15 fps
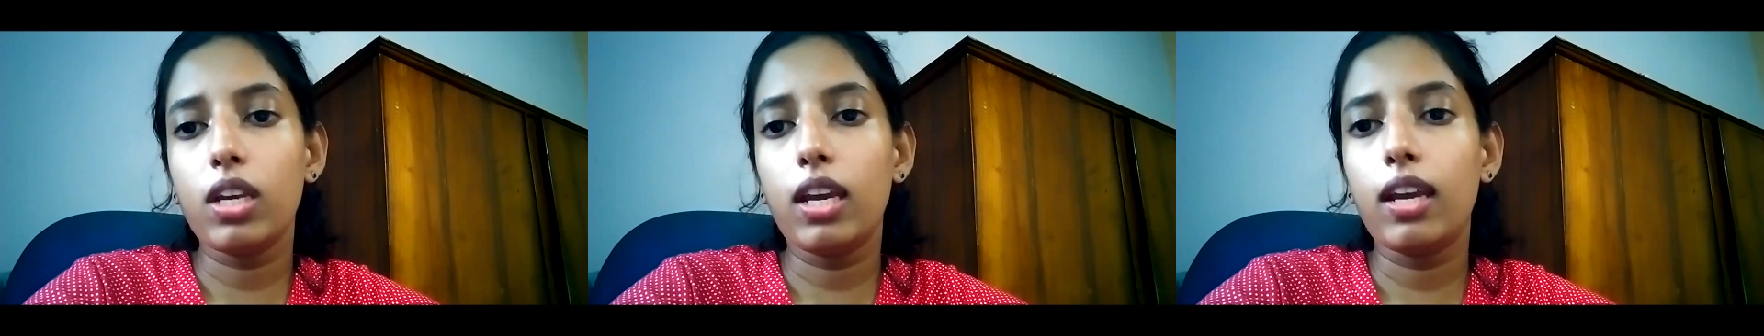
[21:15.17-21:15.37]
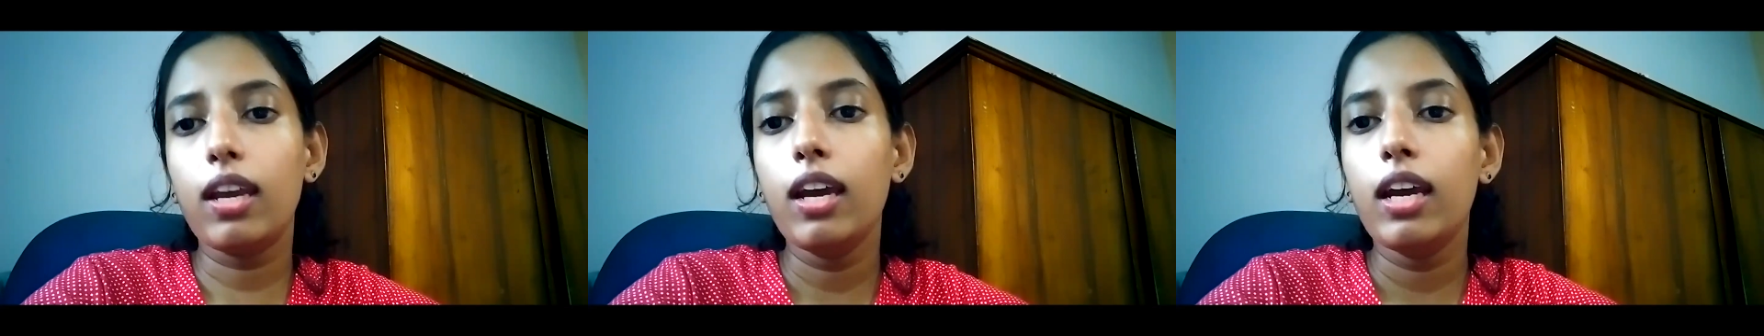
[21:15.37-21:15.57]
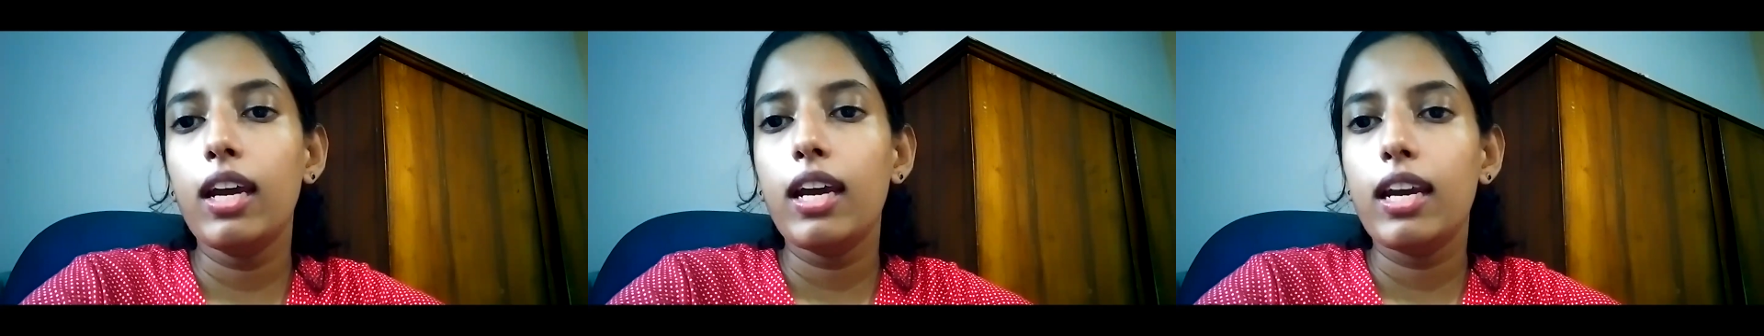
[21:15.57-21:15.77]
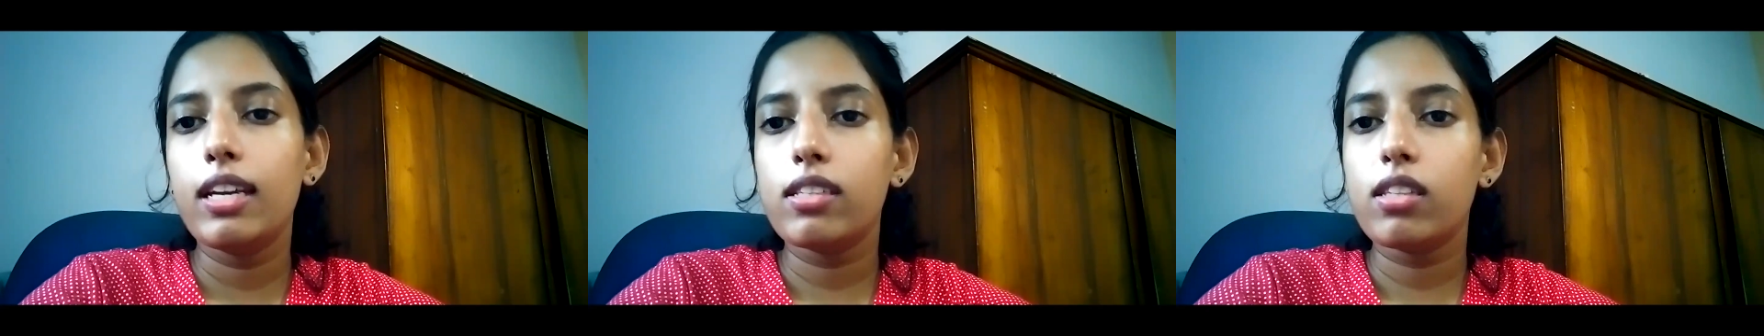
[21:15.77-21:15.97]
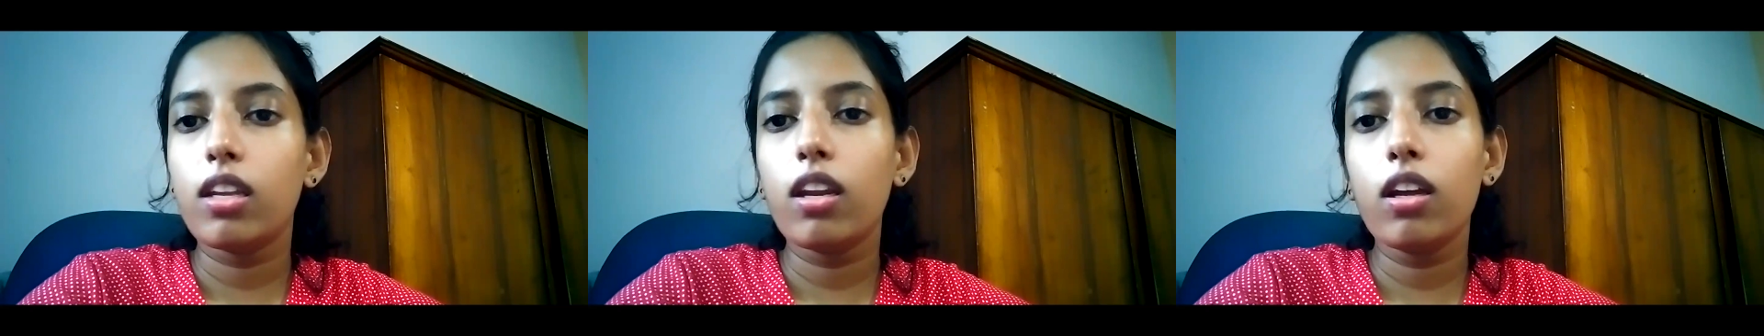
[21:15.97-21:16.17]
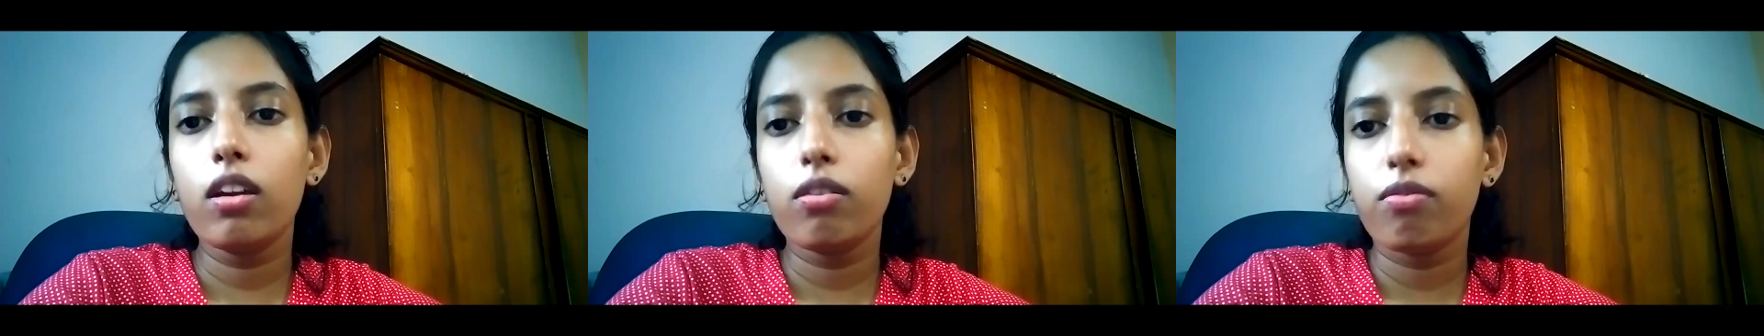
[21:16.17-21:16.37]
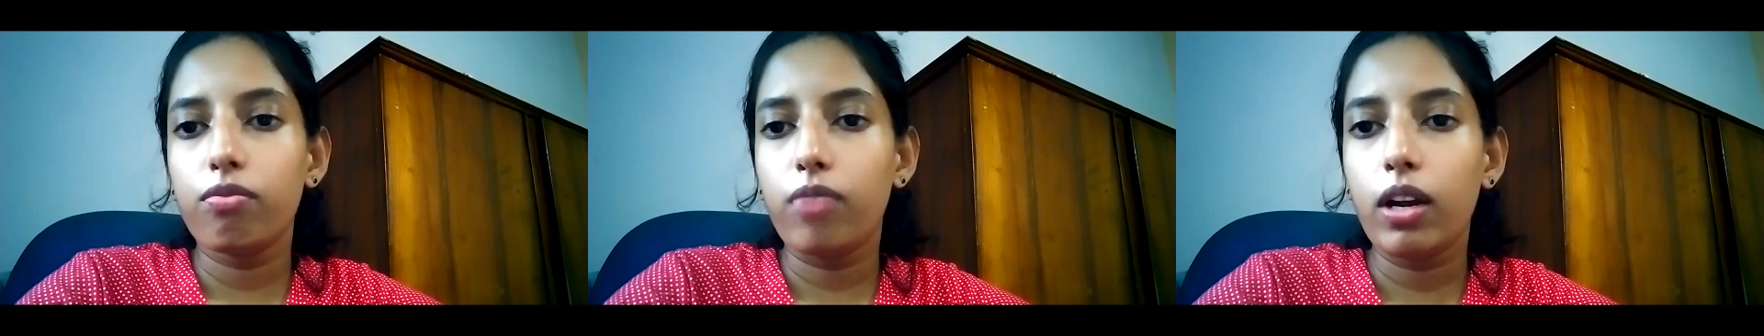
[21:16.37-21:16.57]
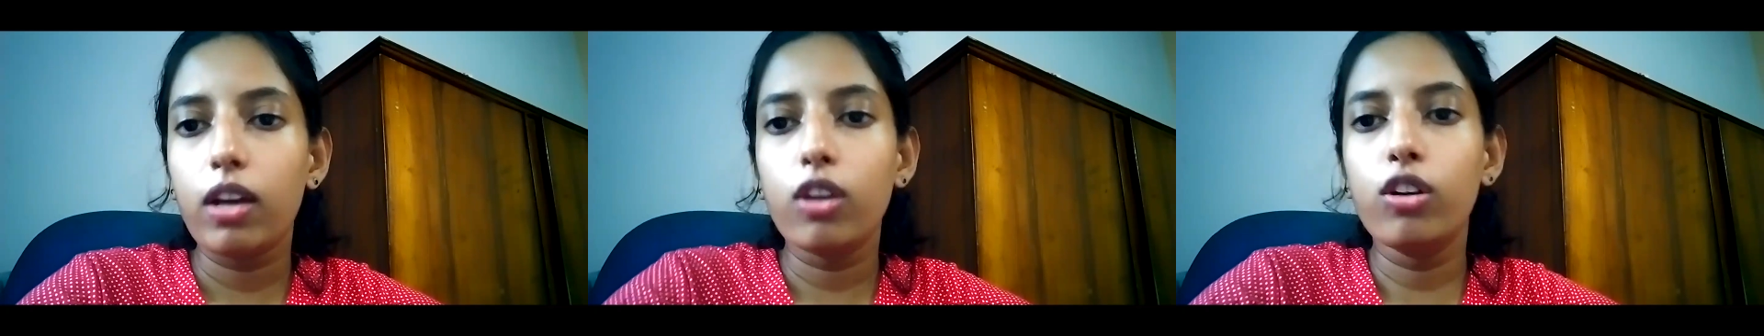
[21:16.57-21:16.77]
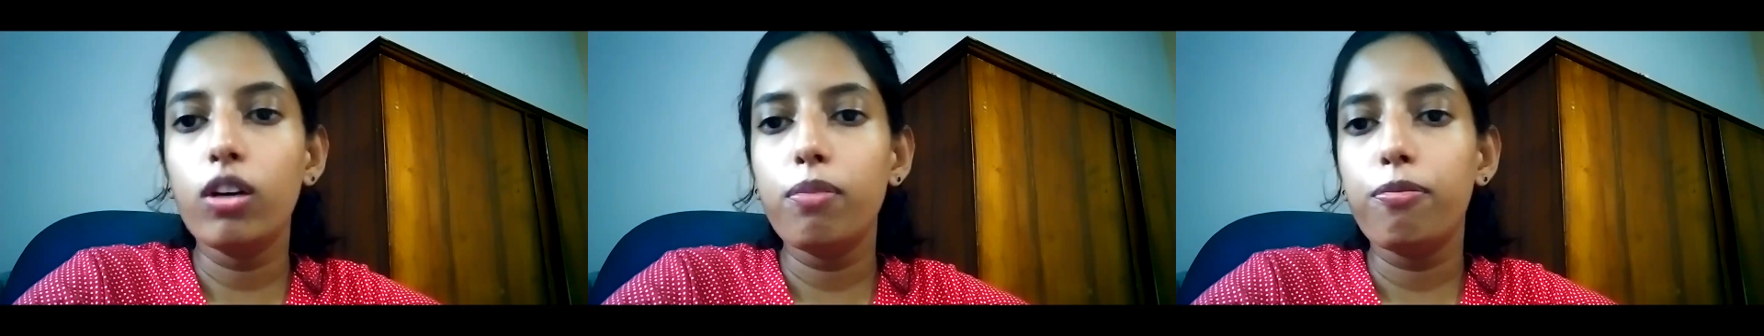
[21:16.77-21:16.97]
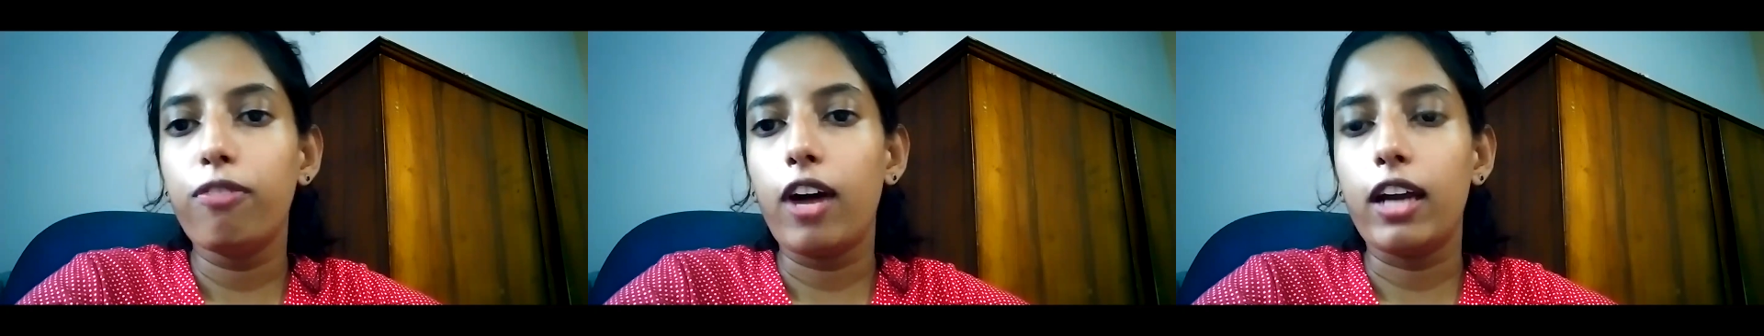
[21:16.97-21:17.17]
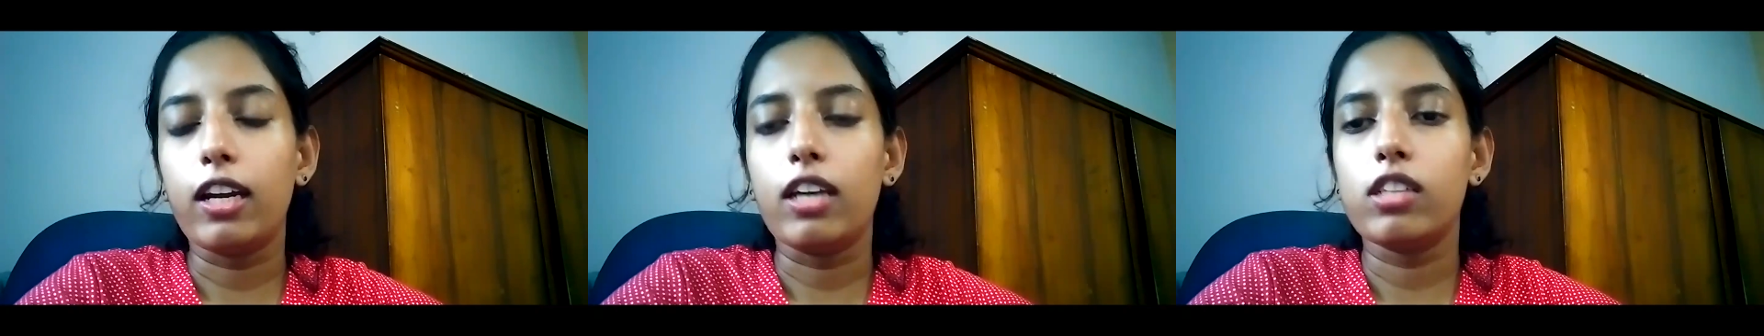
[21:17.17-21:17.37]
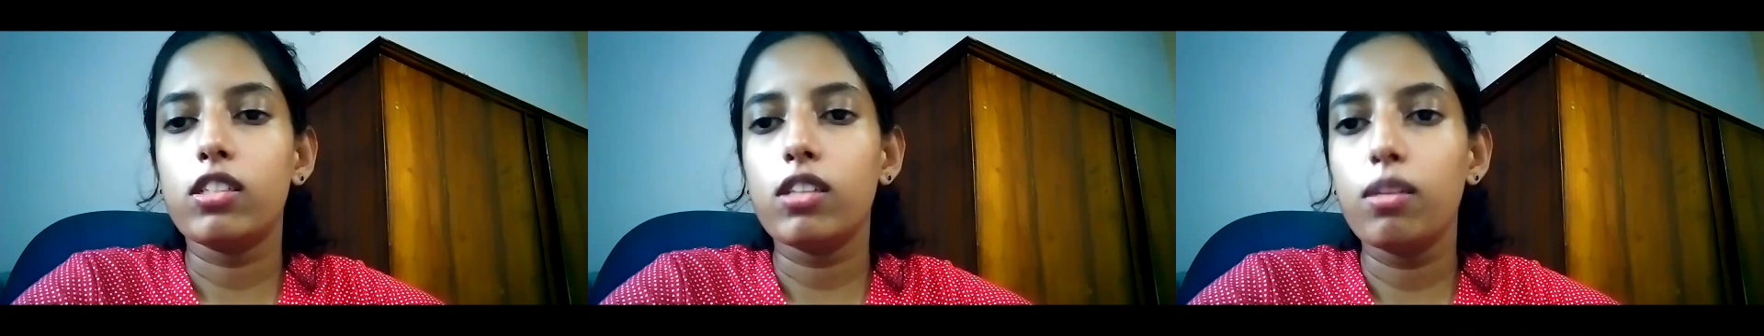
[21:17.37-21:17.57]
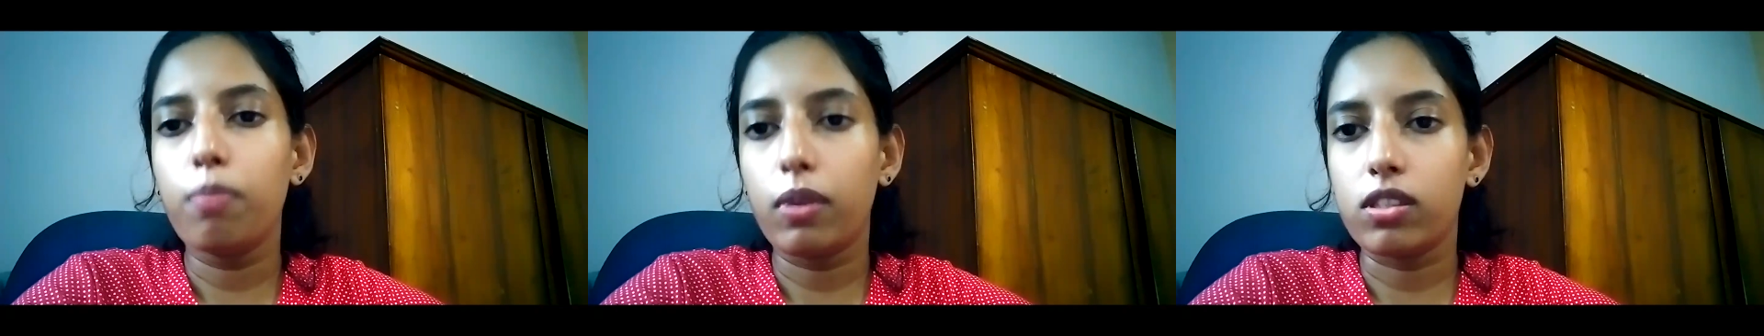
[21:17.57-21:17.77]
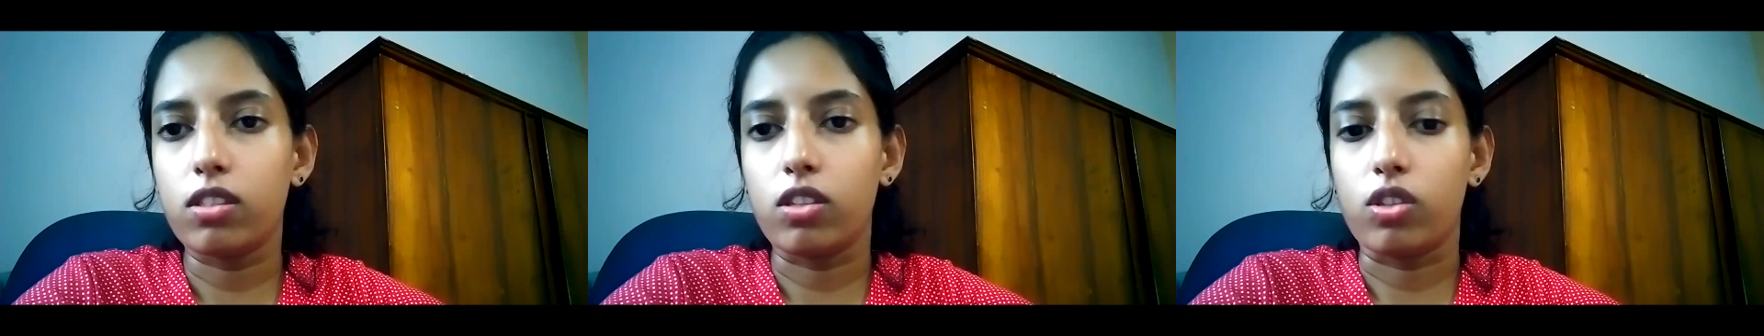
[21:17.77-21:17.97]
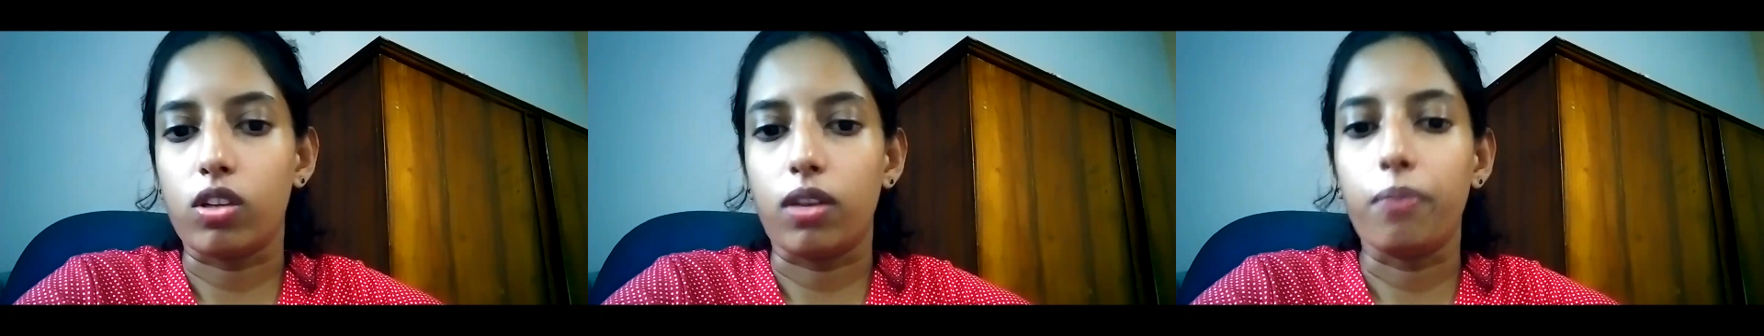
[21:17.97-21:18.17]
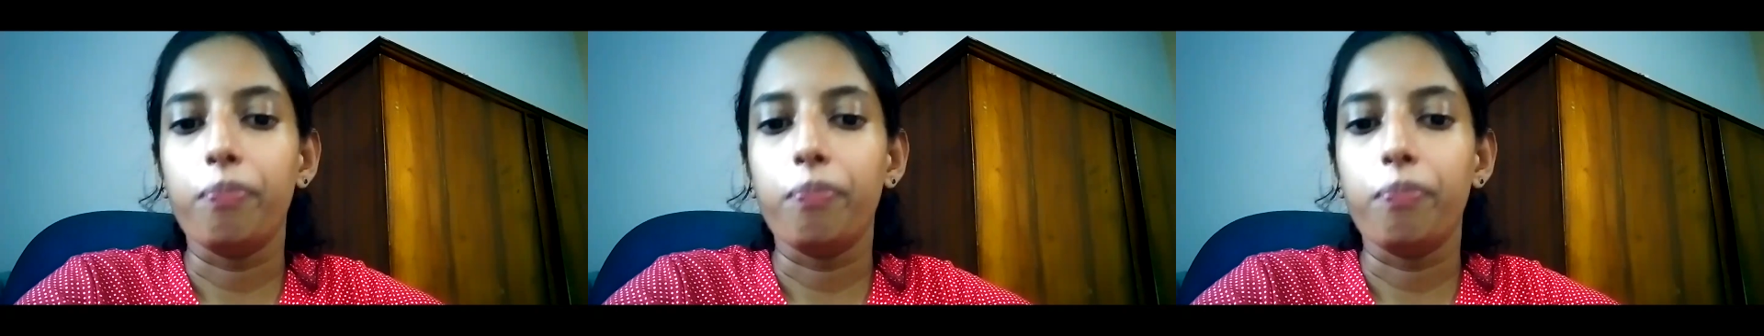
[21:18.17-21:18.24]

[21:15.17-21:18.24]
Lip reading: he is in a very good financial position.